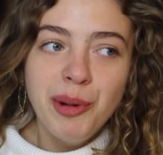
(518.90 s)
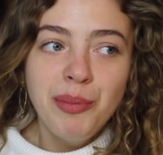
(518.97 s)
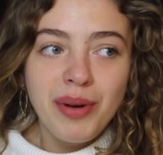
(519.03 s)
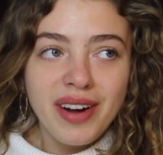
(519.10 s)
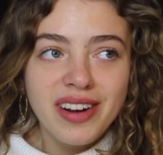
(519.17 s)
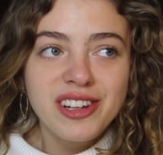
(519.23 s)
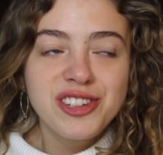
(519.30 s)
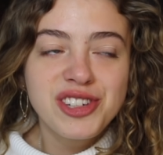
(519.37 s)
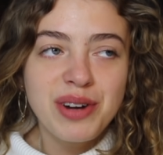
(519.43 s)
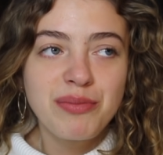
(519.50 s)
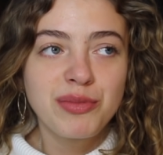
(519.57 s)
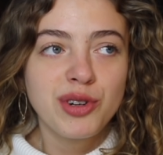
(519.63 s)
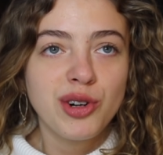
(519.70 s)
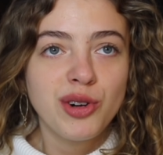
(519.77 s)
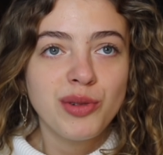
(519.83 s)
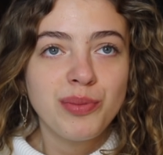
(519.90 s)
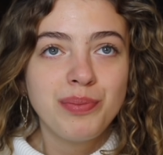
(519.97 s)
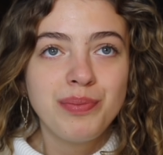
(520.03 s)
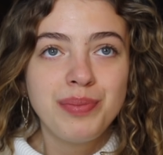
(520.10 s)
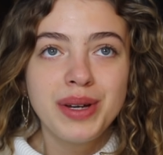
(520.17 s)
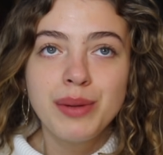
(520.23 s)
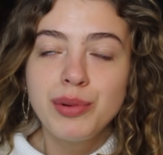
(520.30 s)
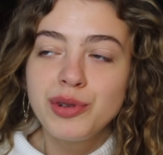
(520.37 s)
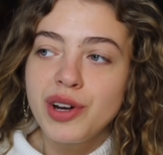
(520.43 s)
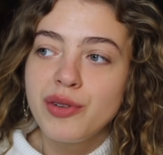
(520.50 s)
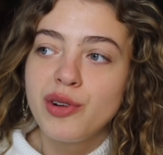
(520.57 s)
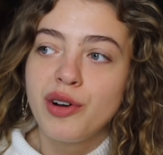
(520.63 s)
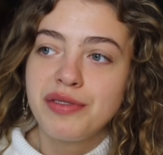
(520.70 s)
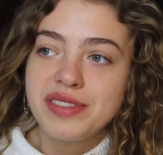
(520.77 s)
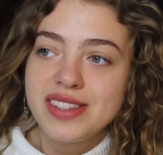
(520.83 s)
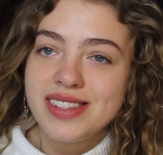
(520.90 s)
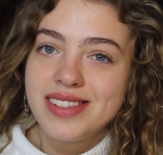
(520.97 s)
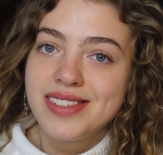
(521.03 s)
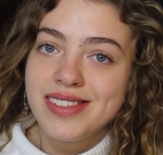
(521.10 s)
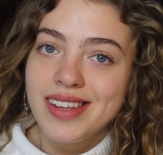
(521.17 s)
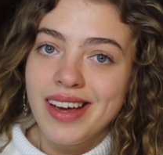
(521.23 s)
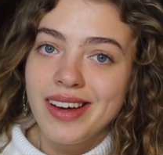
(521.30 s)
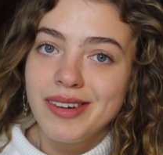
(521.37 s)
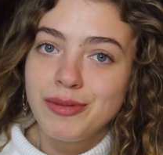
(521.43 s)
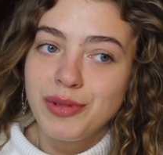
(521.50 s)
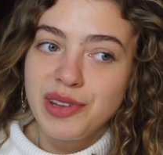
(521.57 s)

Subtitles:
But in general, people don't often sit